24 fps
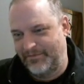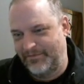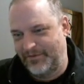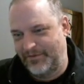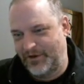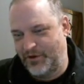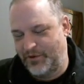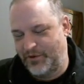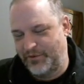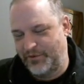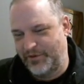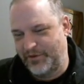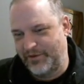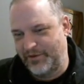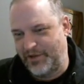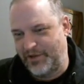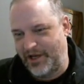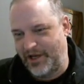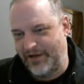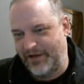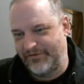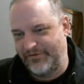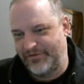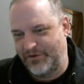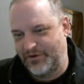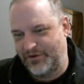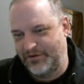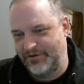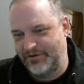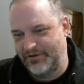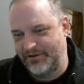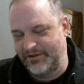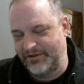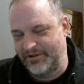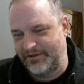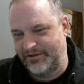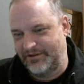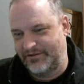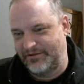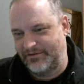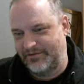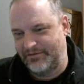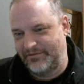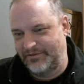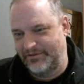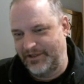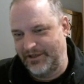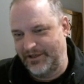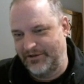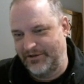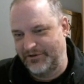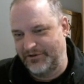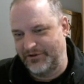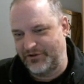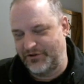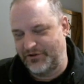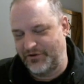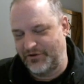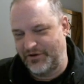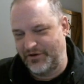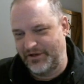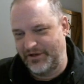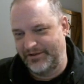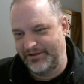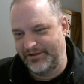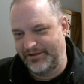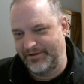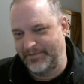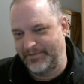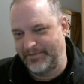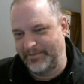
go in with a blindfold and just dealer's choice.